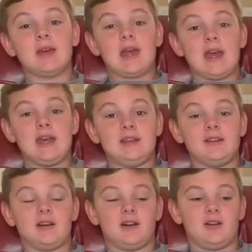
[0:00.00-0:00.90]
and,
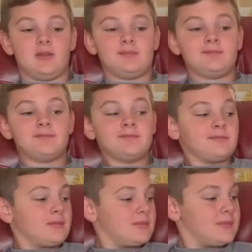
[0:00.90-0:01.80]
um,
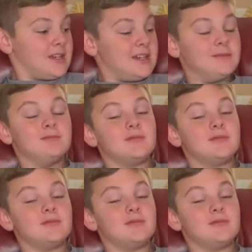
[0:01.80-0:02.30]
eat.